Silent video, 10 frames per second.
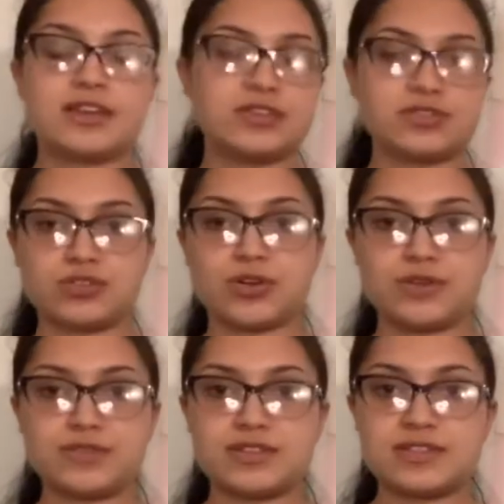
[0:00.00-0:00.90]

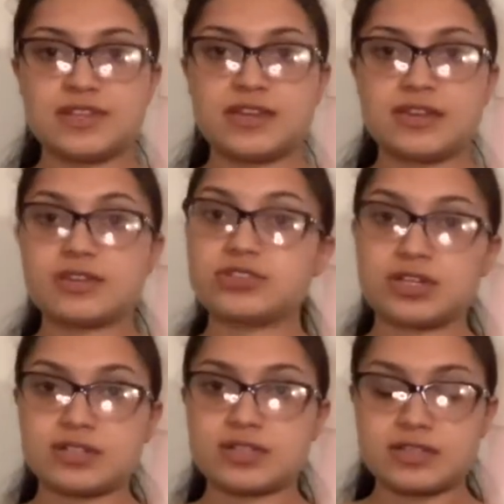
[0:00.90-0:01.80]
deserve to seek
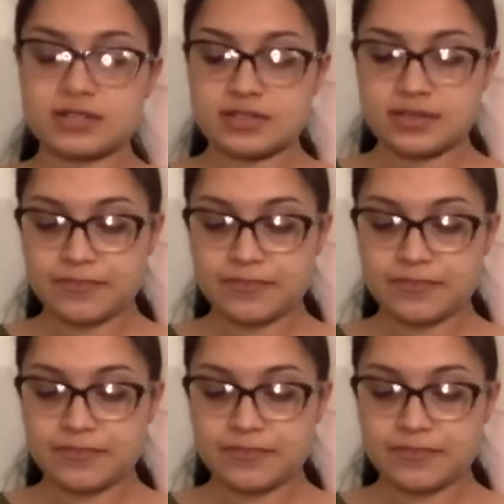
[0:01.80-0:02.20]
justice.